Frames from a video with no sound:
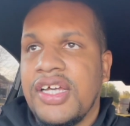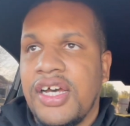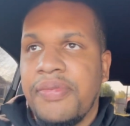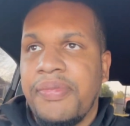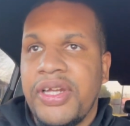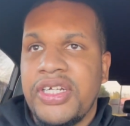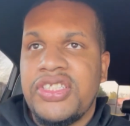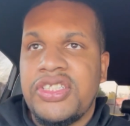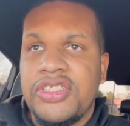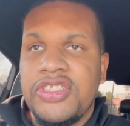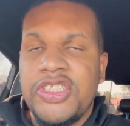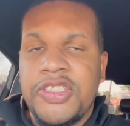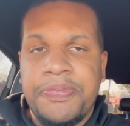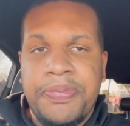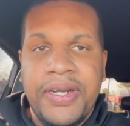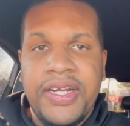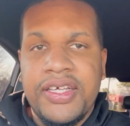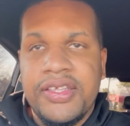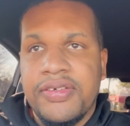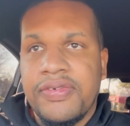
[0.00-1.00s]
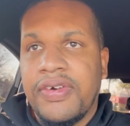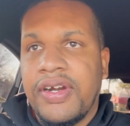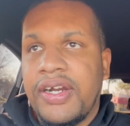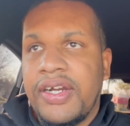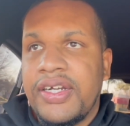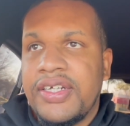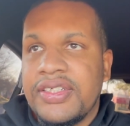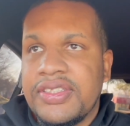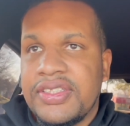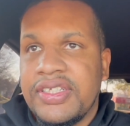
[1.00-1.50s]
So make sure you spread the
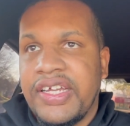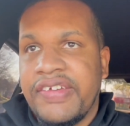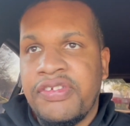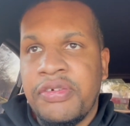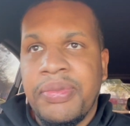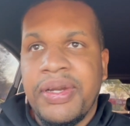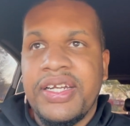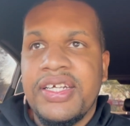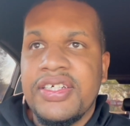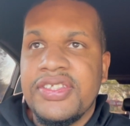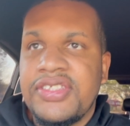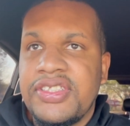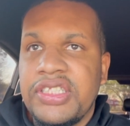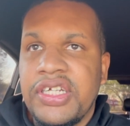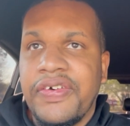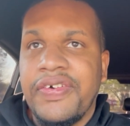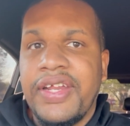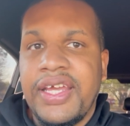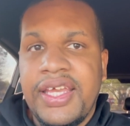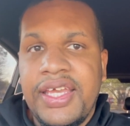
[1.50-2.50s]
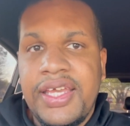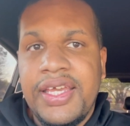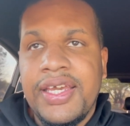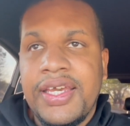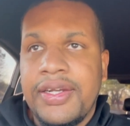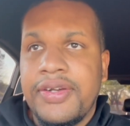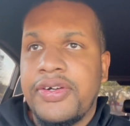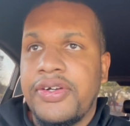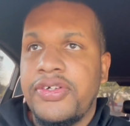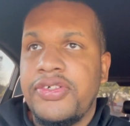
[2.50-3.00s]
word to everybody else you know at the
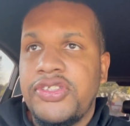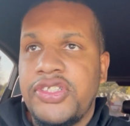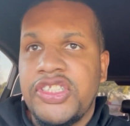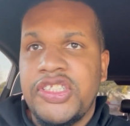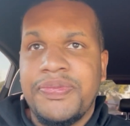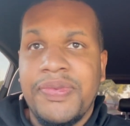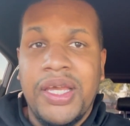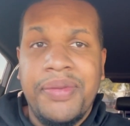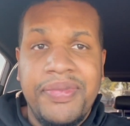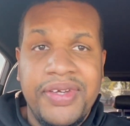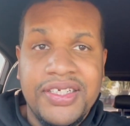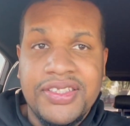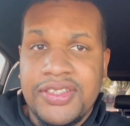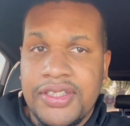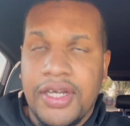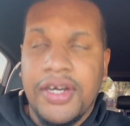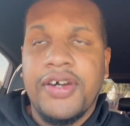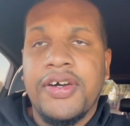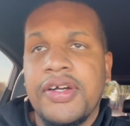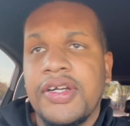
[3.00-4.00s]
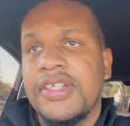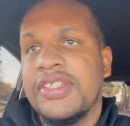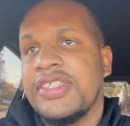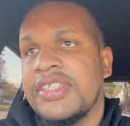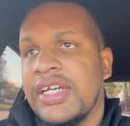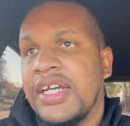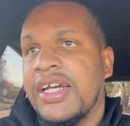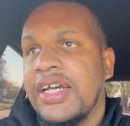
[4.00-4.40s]
end, or who just may be into cars.